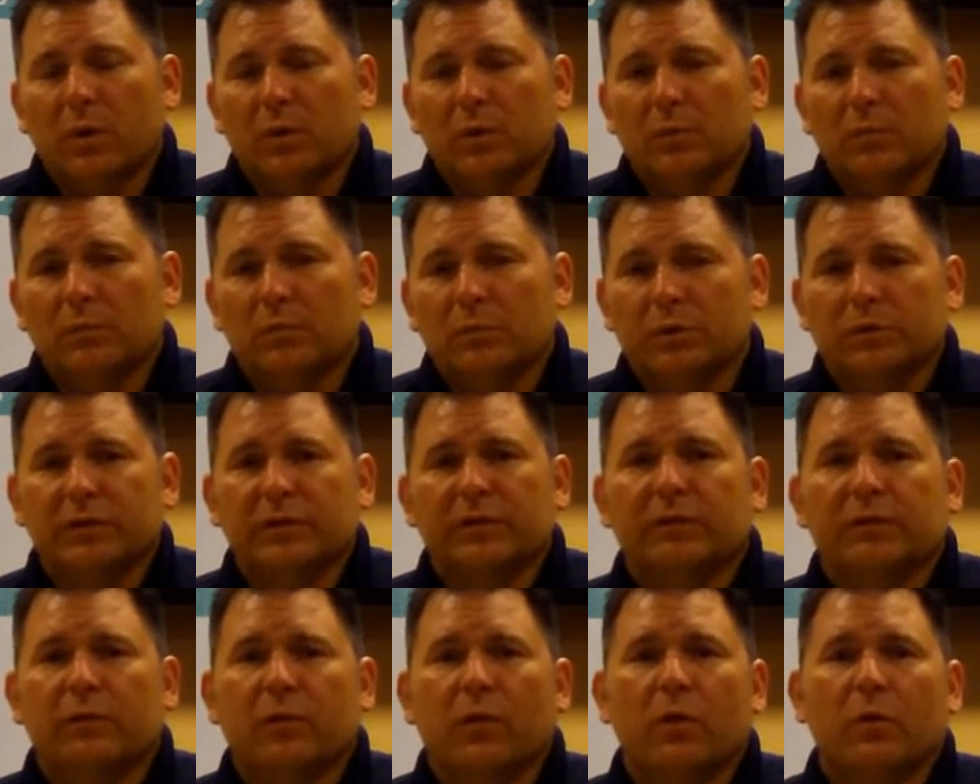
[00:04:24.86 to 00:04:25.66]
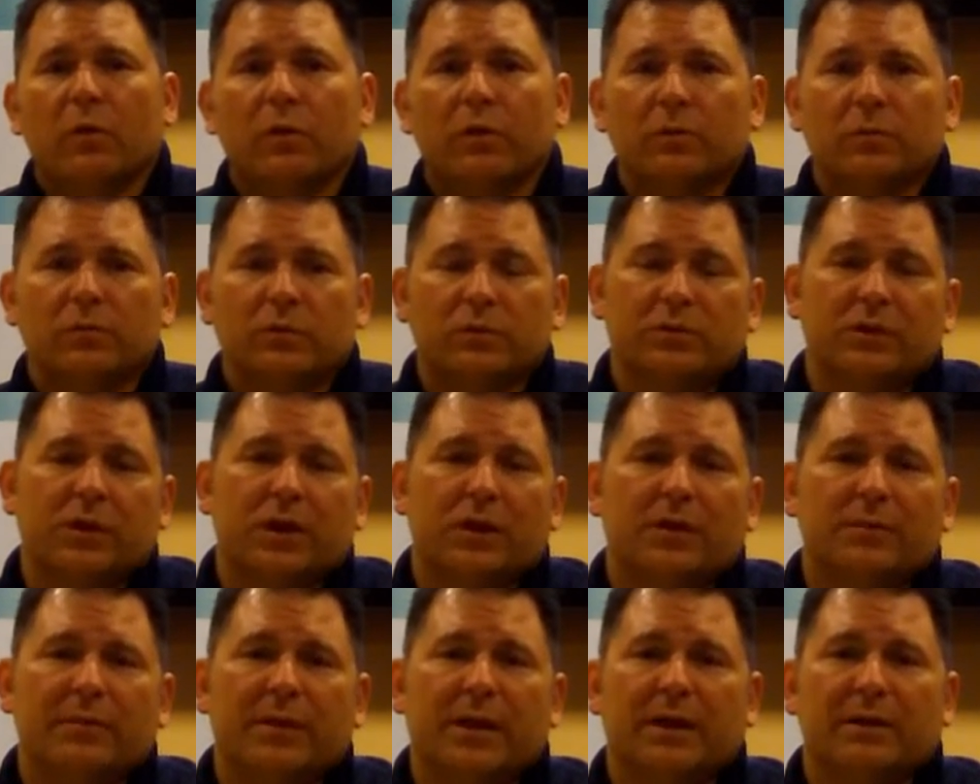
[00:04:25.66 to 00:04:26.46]
Moving forward, we'll
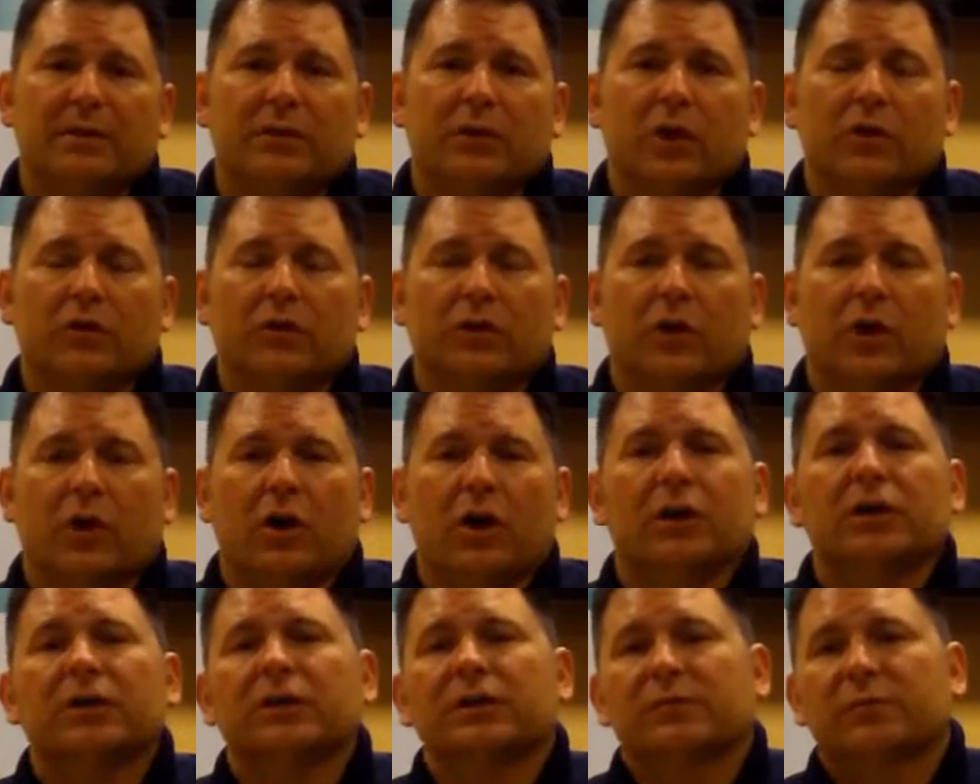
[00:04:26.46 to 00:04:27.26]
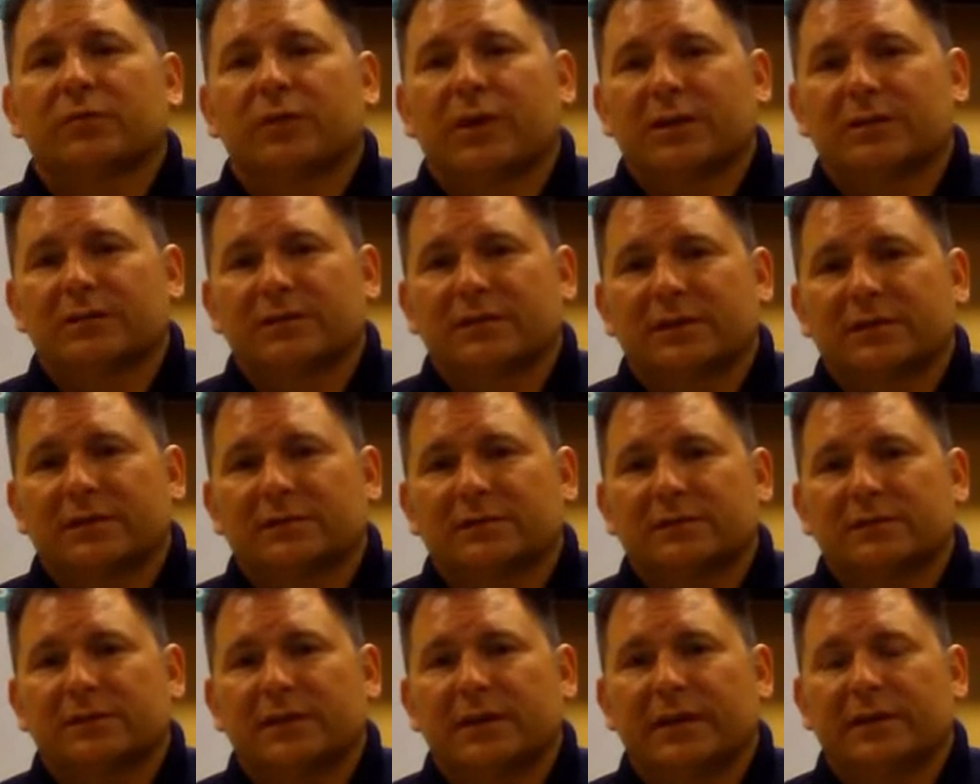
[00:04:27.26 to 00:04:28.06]
talk about the auditing
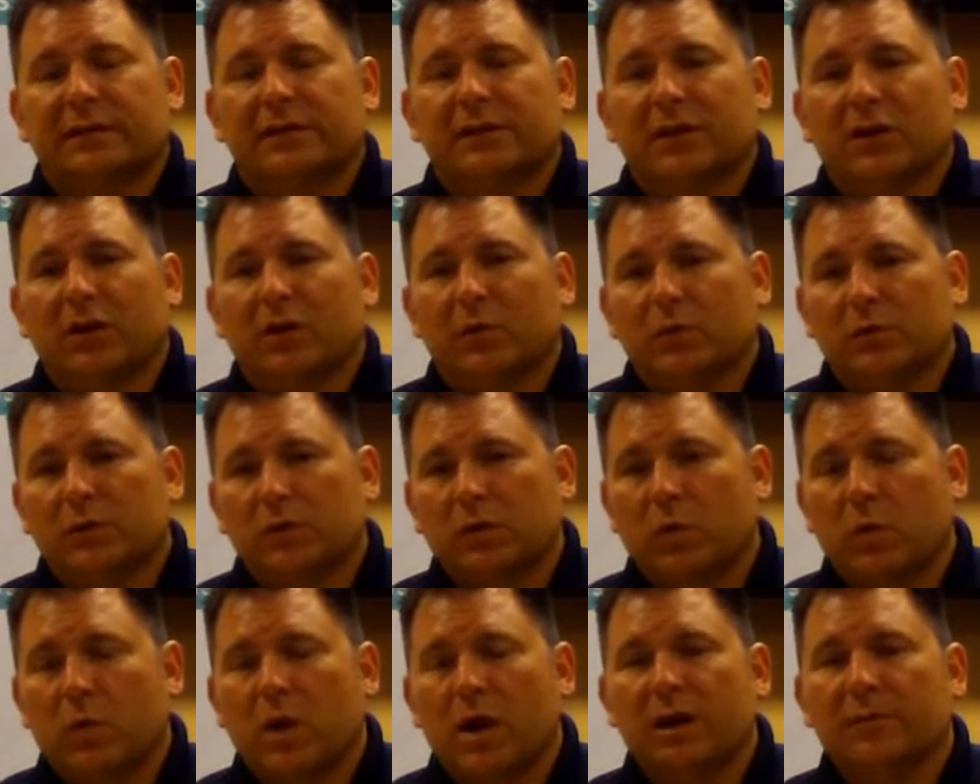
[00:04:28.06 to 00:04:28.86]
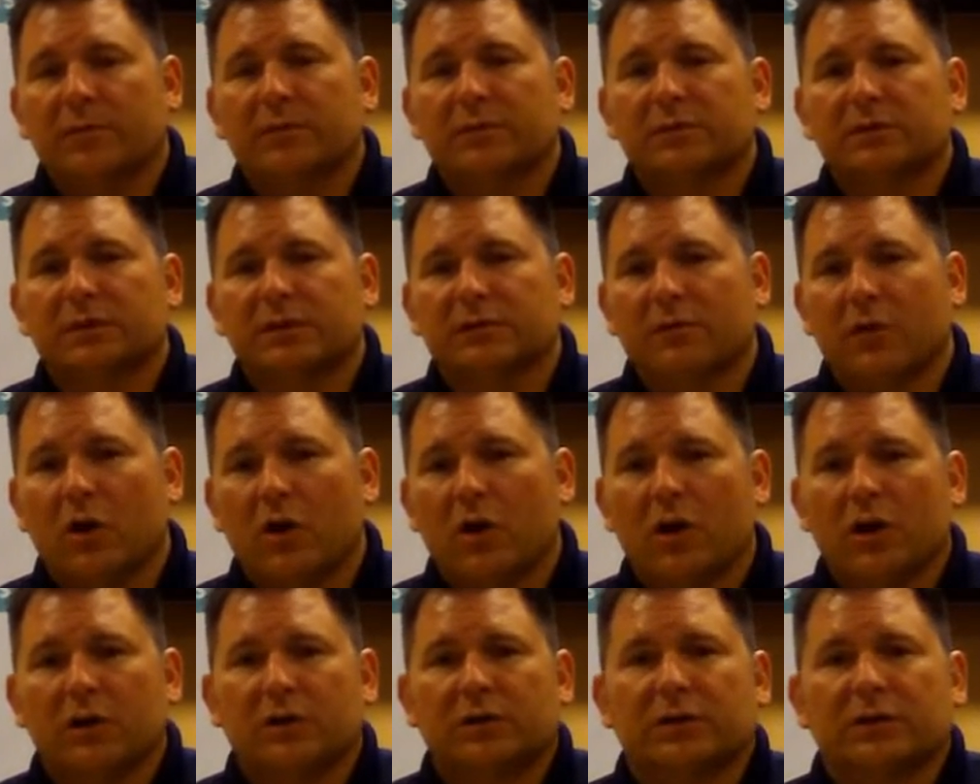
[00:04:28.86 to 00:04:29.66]
process and the requirements of
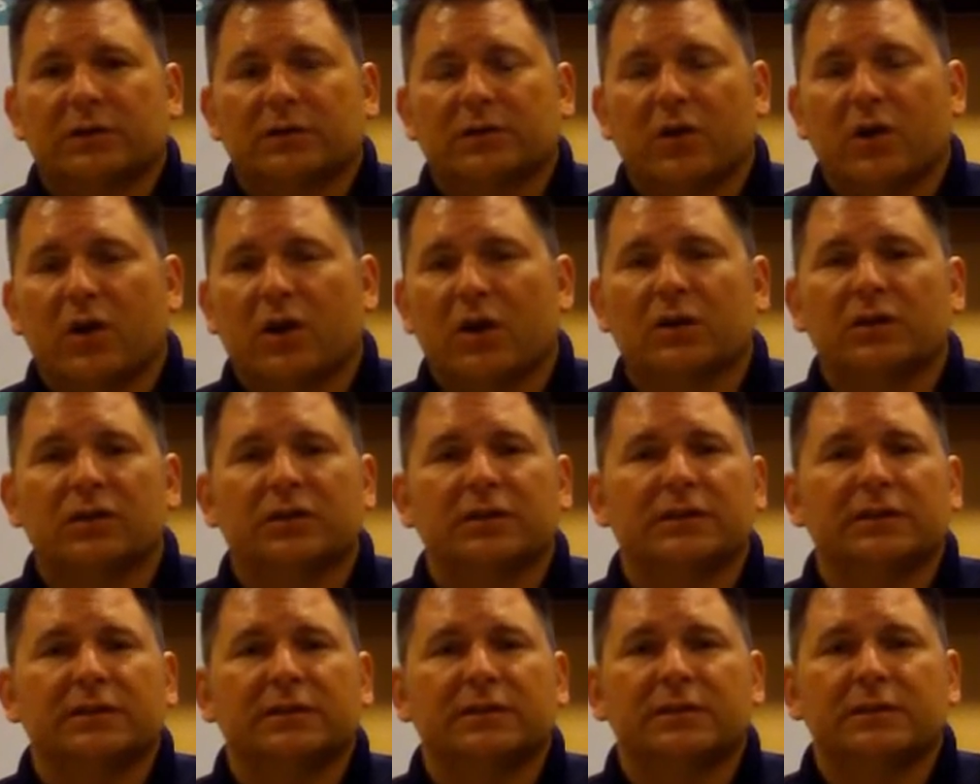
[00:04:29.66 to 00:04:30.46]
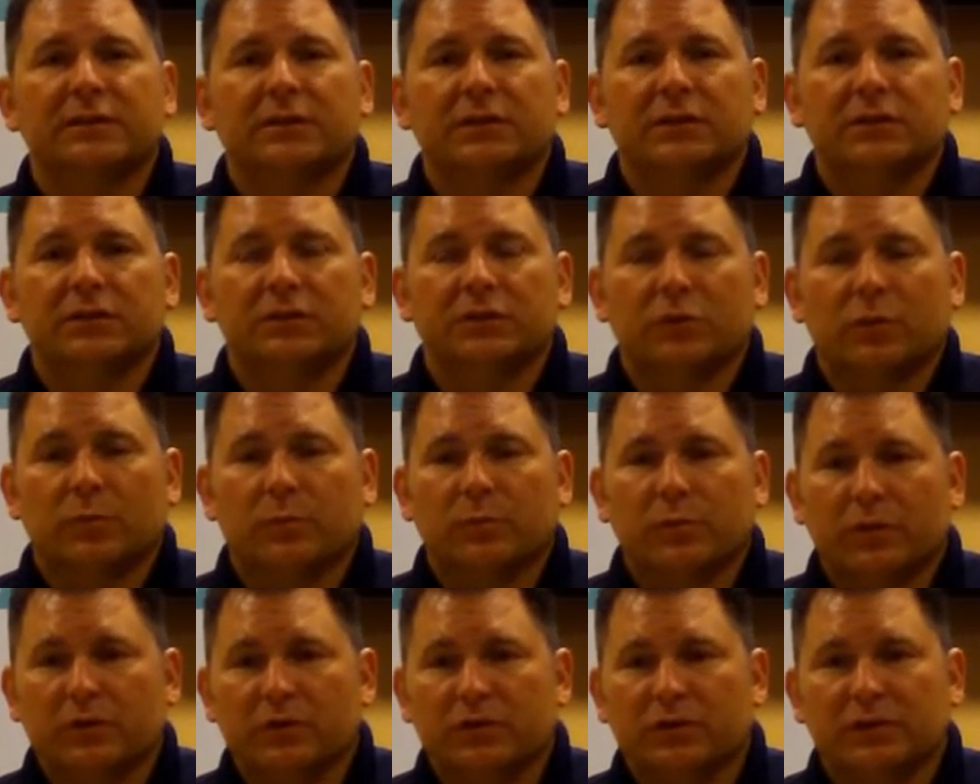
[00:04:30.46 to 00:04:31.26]
auditing your
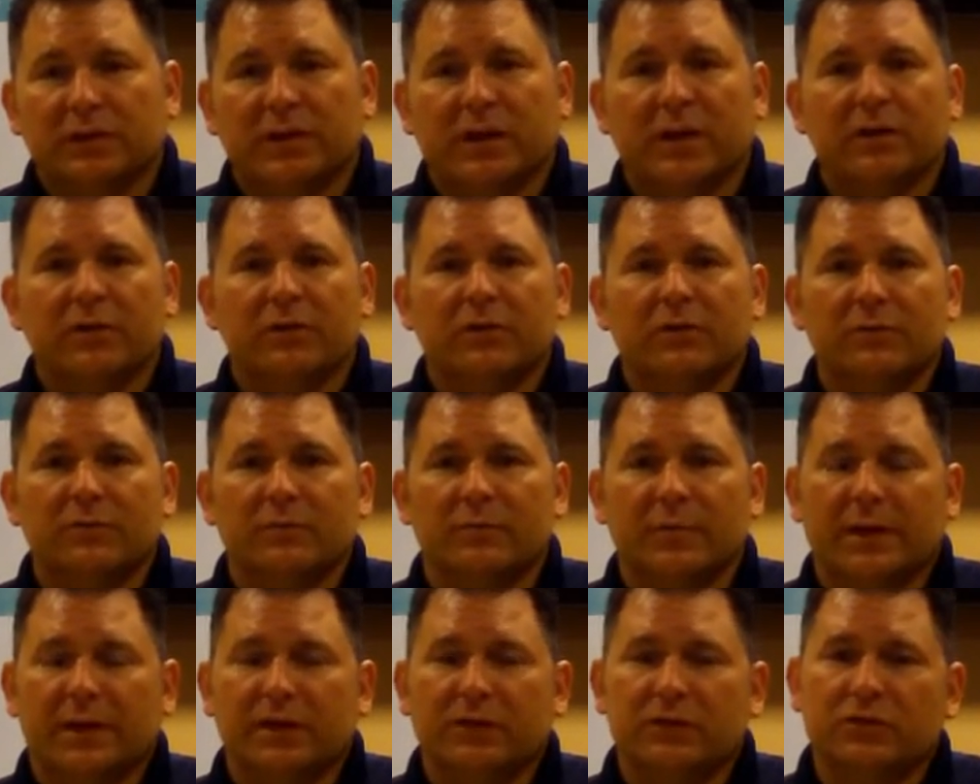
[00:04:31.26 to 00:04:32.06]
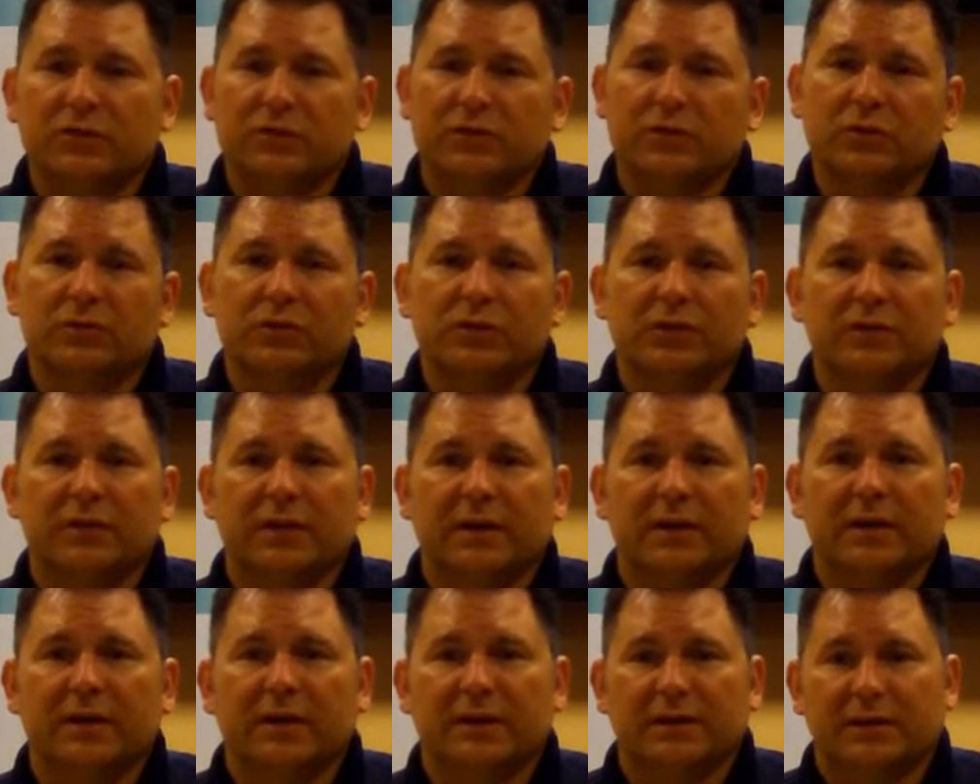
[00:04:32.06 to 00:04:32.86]
personnel, making sure that
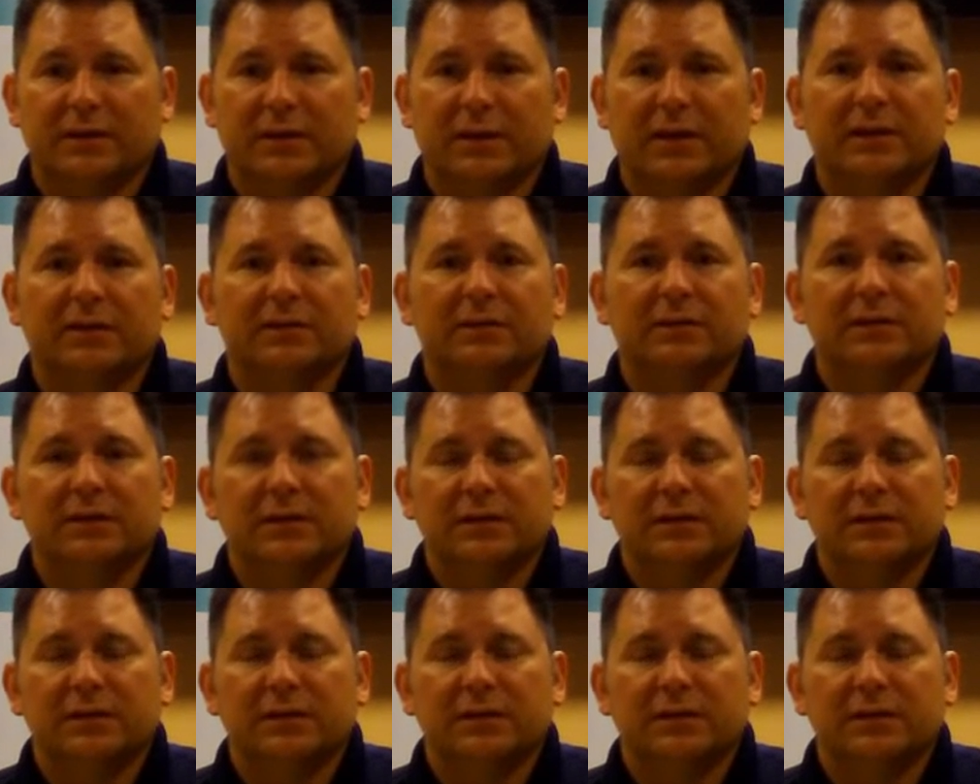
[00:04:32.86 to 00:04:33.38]
they, again,